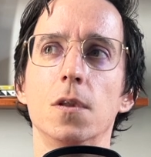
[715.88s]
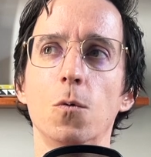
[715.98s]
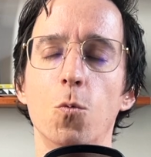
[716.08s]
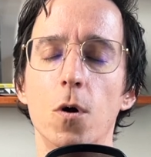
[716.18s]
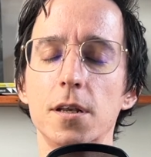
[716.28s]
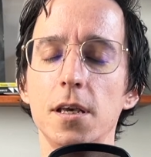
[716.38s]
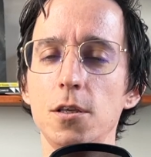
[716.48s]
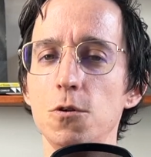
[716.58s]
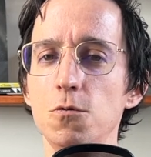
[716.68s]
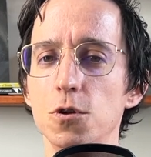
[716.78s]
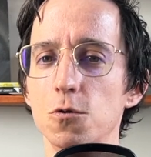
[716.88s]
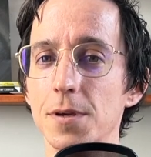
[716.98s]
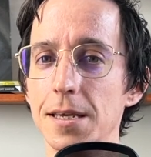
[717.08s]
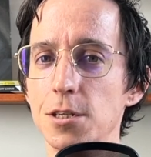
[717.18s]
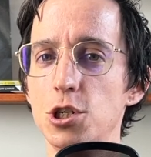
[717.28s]
What can you do
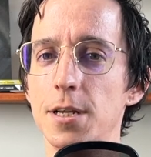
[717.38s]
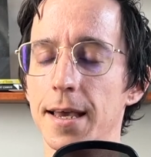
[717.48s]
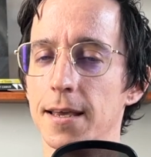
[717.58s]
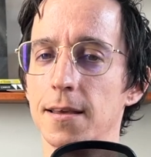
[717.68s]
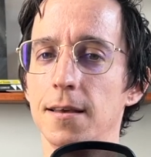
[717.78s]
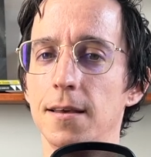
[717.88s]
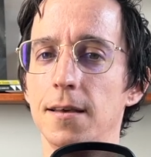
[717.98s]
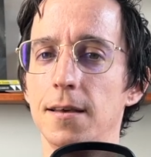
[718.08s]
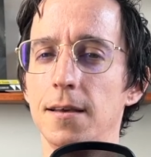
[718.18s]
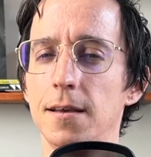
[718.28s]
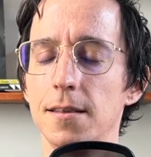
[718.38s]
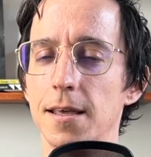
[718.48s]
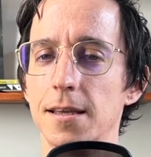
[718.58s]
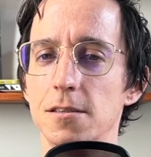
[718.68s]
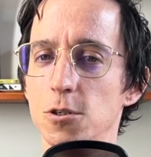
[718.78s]
each day
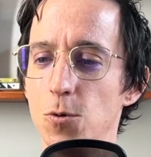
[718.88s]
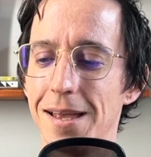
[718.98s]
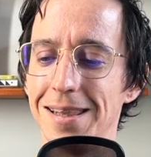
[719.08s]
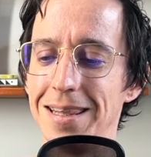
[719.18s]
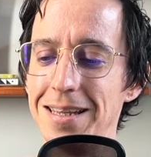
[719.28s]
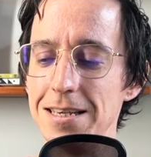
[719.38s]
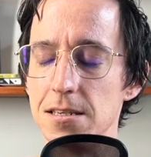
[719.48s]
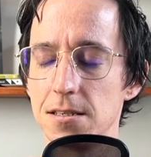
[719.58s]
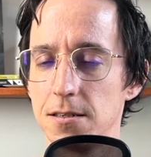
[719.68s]
that gets you at least